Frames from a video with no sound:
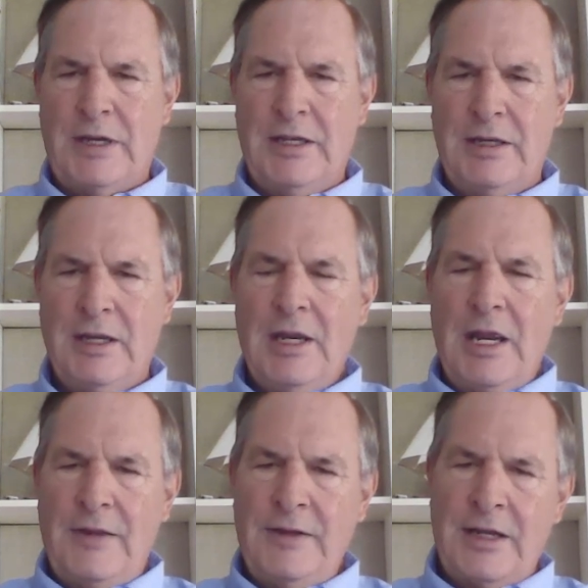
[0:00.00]
by it.
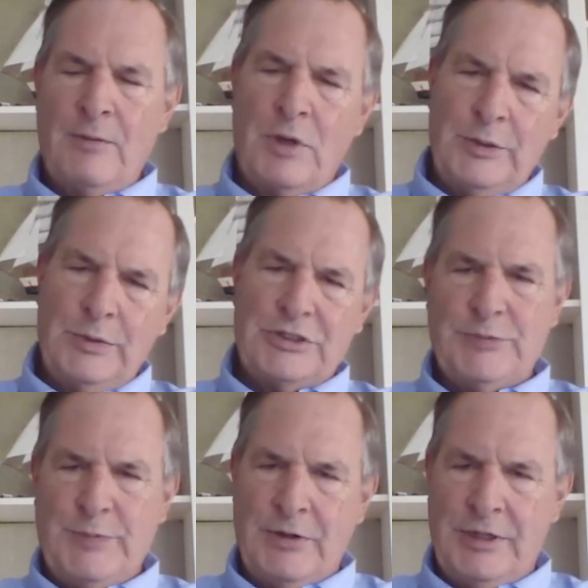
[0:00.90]
And then I want to
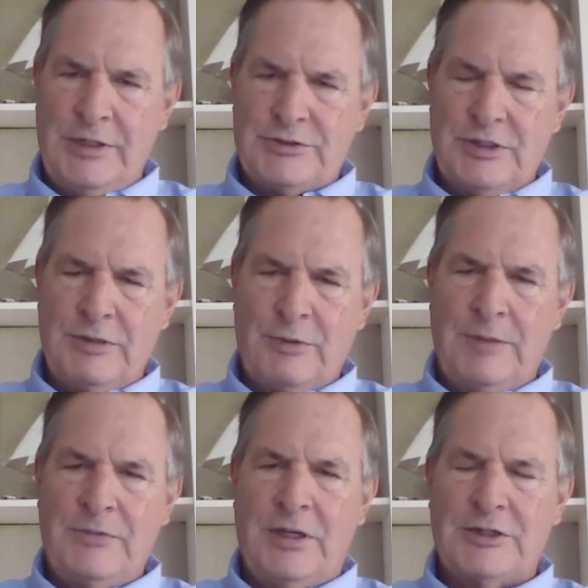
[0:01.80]
experience it. And when
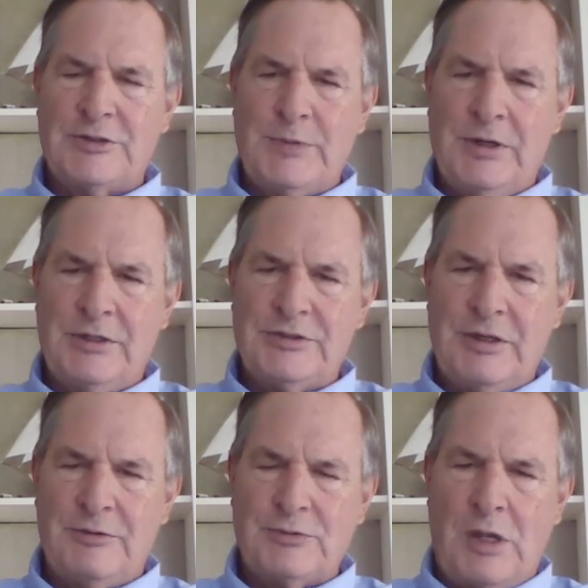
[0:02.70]
I'm done
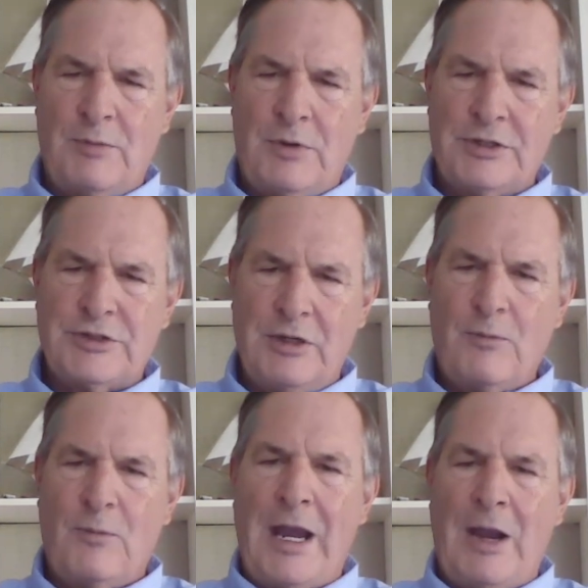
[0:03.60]
experiencing it, I want to say,
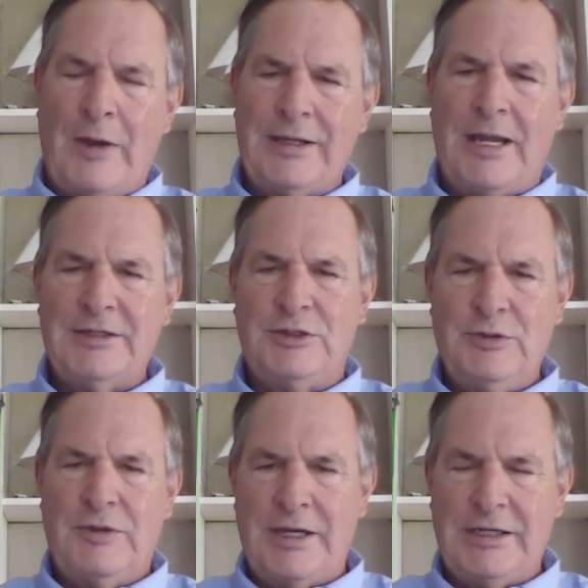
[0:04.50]
wow, I'd like to
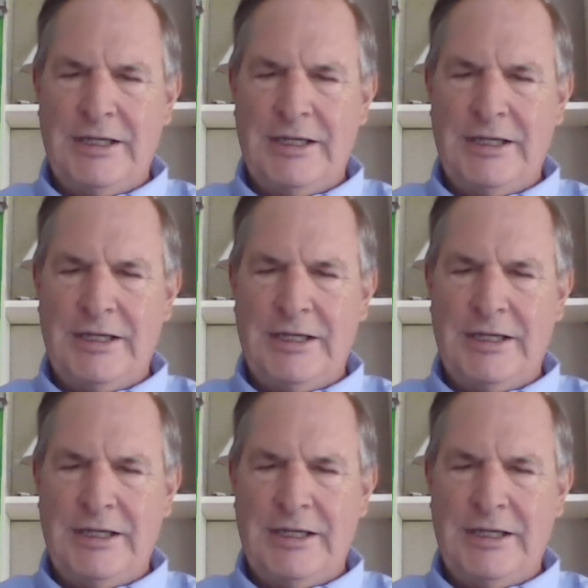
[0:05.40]
do that